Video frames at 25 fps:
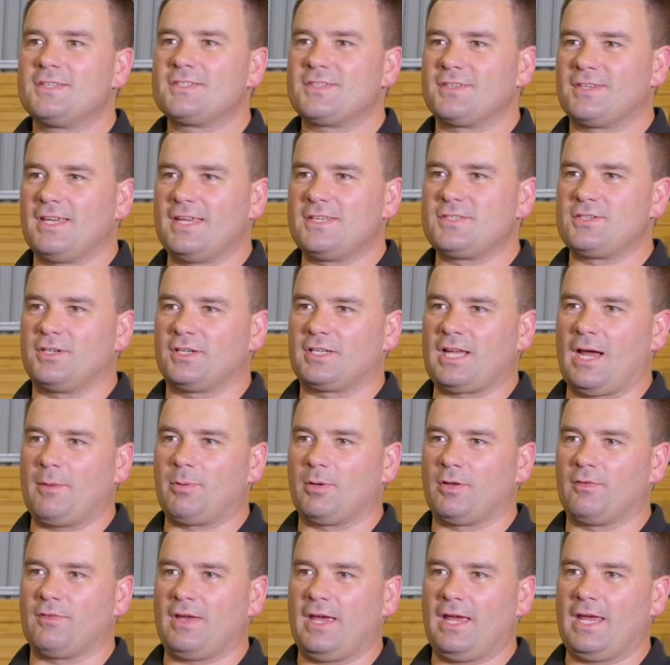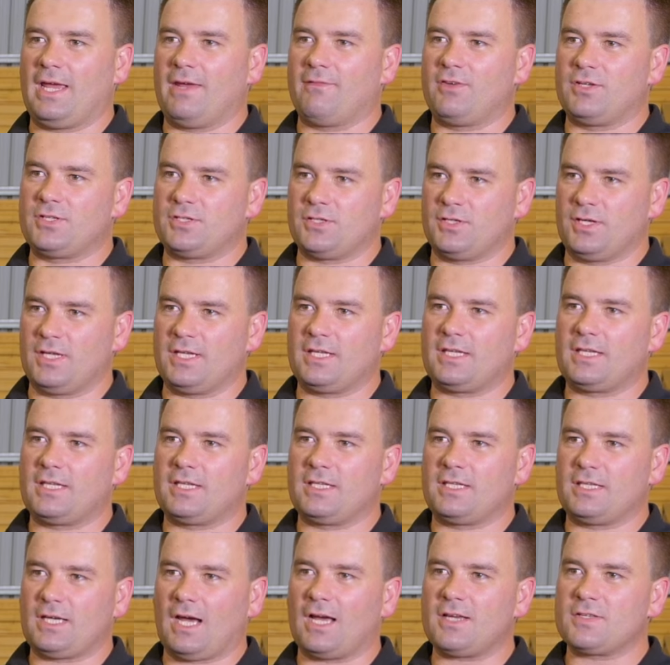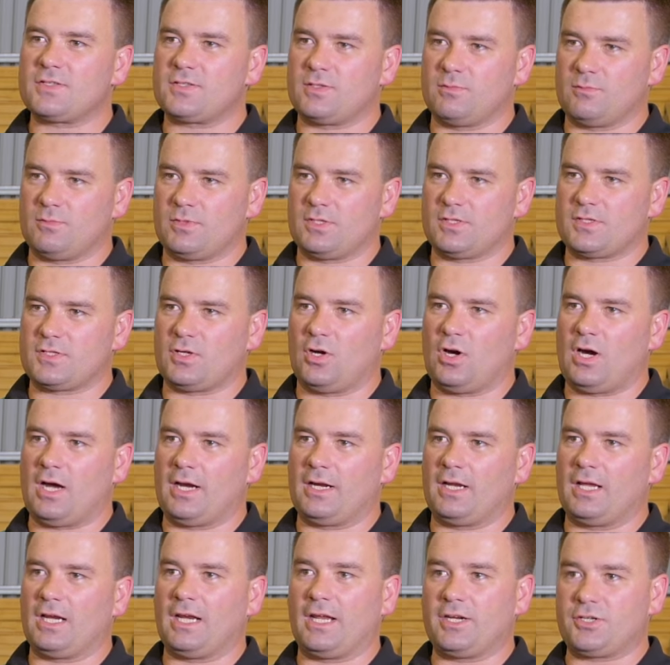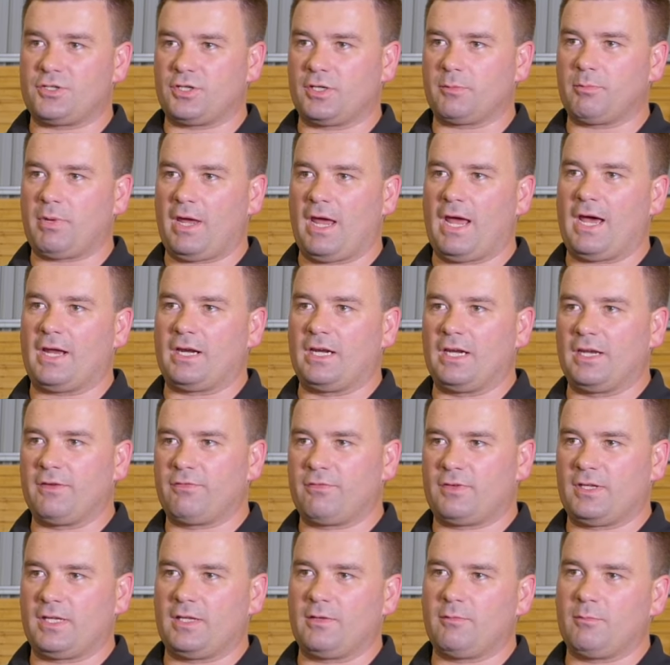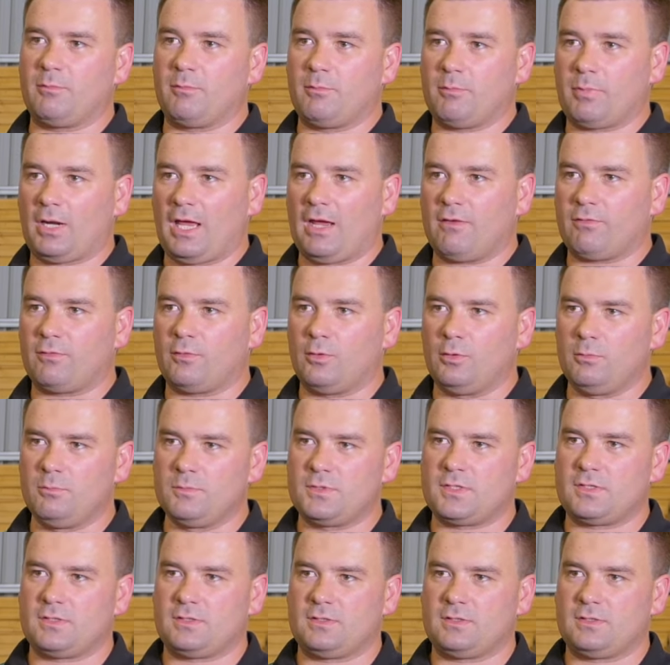So these are a couple of our heavy-duty custom design electric powered lifting platforms